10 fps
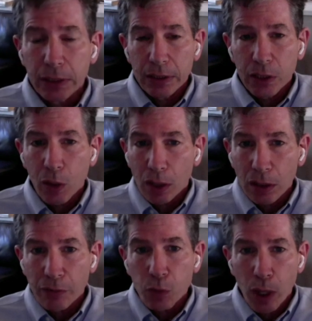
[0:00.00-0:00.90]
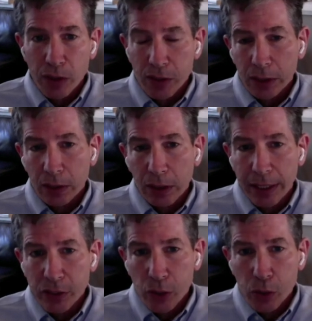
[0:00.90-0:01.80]
you know, our loved ones and uh,
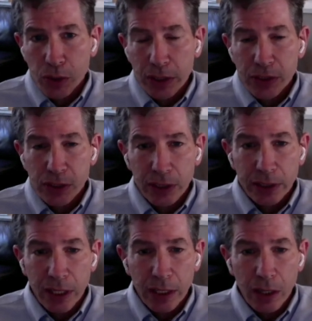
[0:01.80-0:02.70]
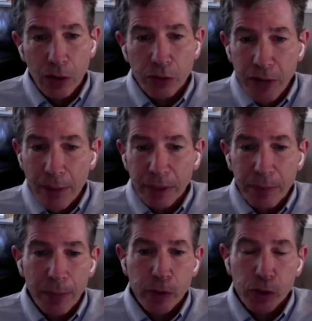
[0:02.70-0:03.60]
and associates and uh, other family
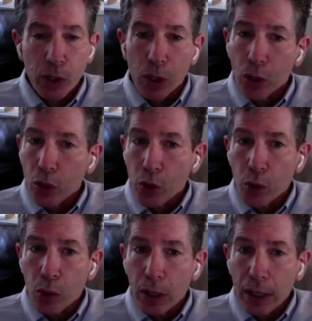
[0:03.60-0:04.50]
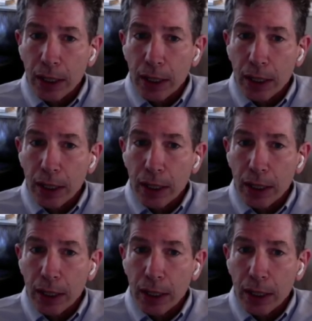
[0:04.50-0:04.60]
members who.